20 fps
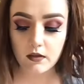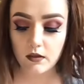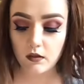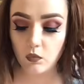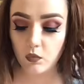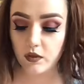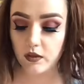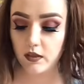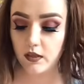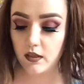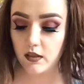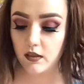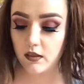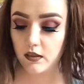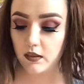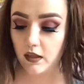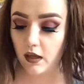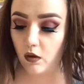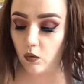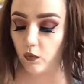within
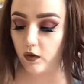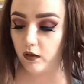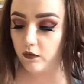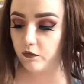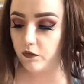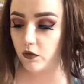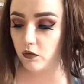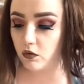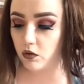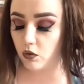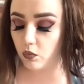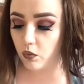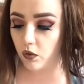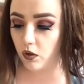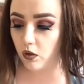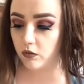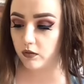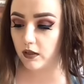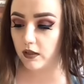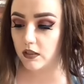that way of viewing the
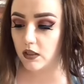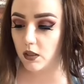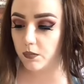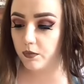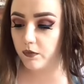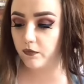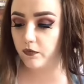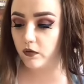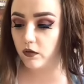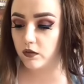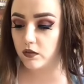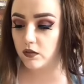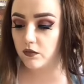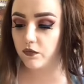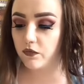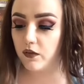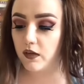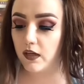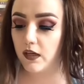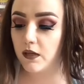world, that type of
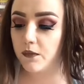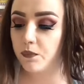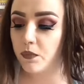philosophy,